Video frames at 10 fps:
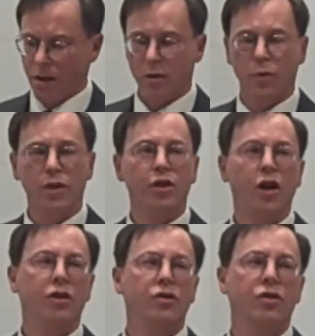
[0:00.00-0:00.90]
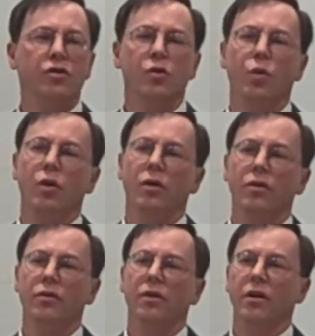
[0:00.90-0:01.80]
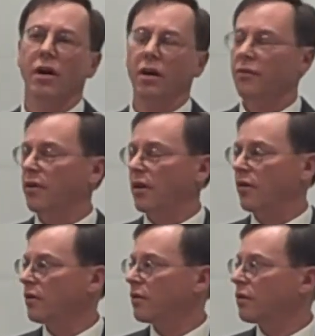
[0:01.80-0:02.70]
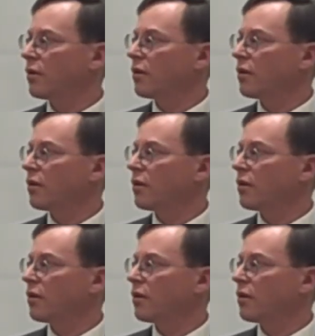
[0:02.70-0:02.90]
the rich countries of the world got together,